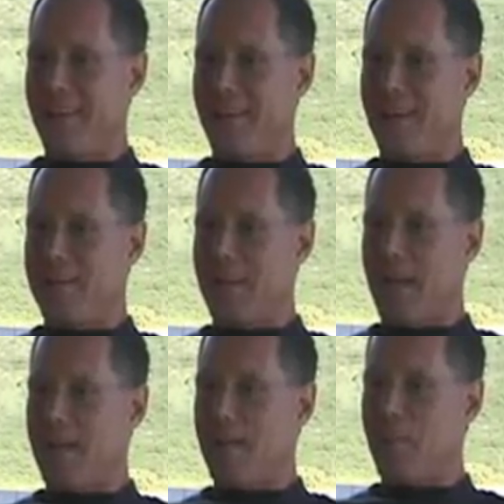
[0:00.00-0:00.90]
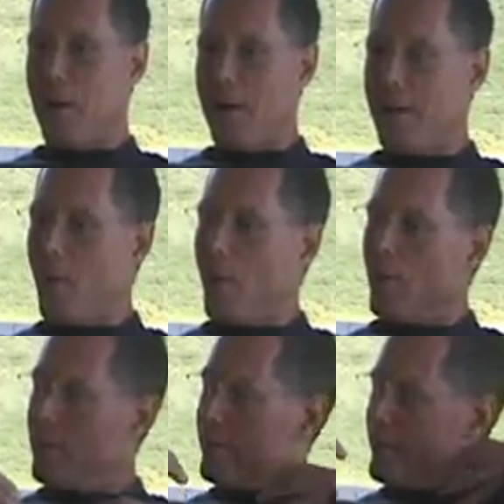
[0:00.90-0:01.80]
It's part of the
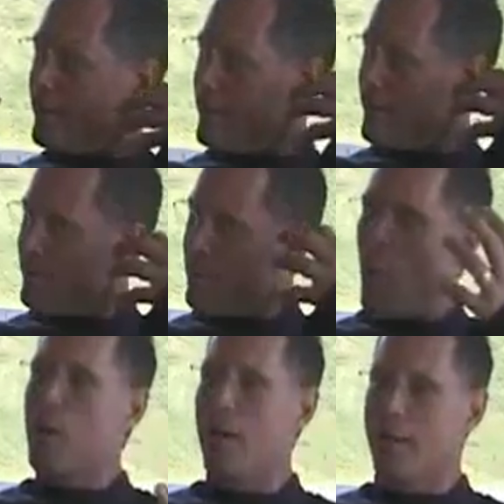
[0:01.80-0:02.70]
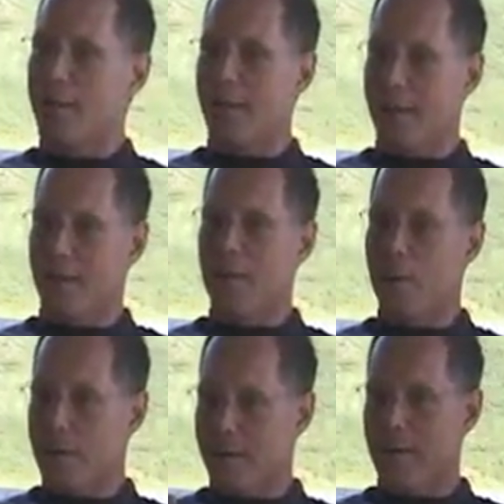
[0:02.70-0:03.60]
whole smoking thing,
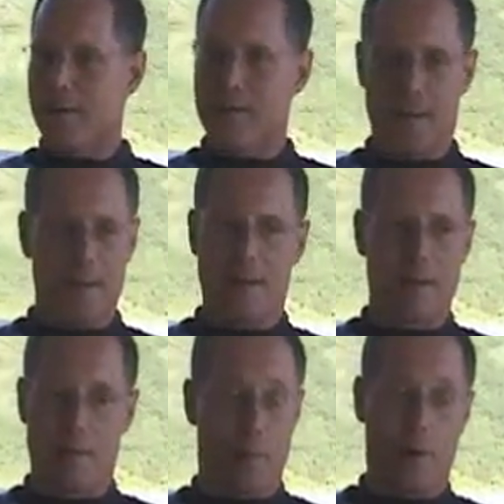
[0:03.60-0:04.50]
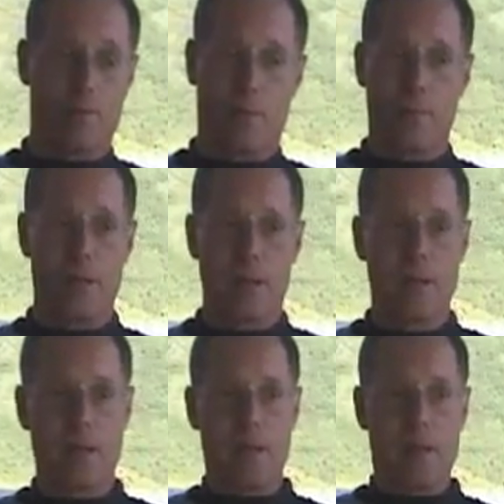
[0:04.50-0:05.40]
according to this thing that worked for me,
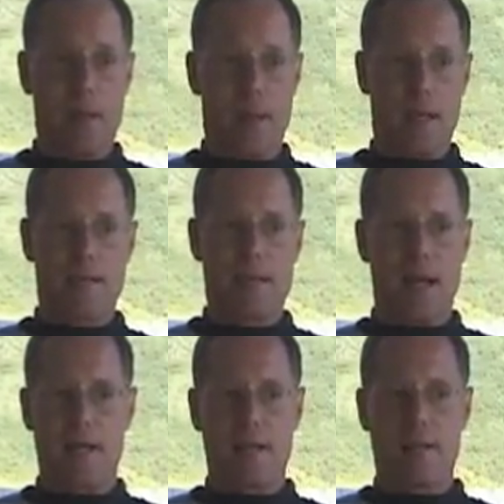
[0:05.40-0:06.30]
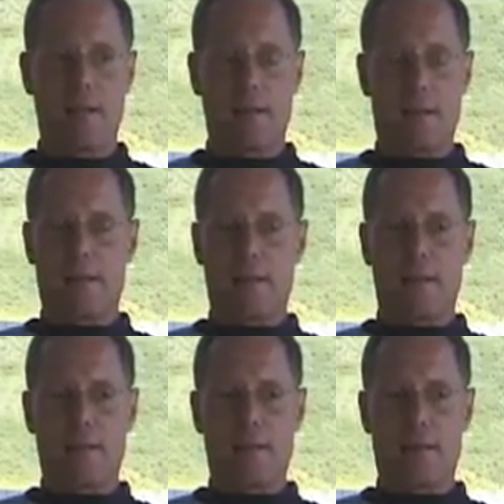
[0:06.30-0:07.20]
is that
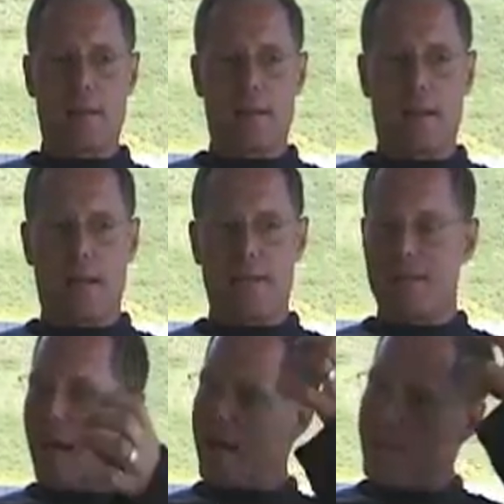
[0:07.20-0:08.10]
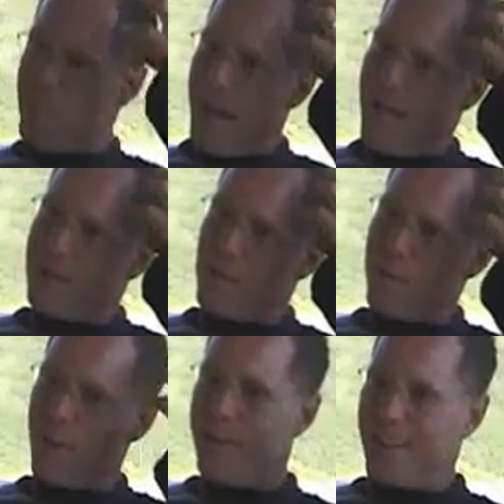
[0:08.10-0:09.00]
it's not as bad as you
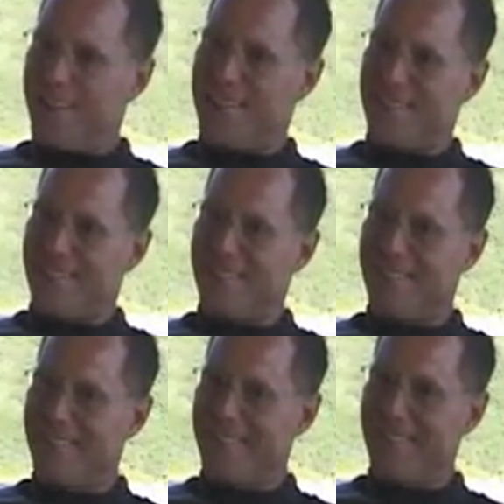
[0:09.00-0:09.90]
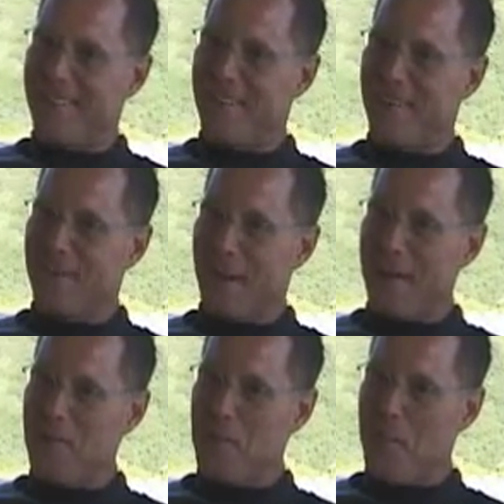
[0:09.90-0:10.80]
think it is, okay?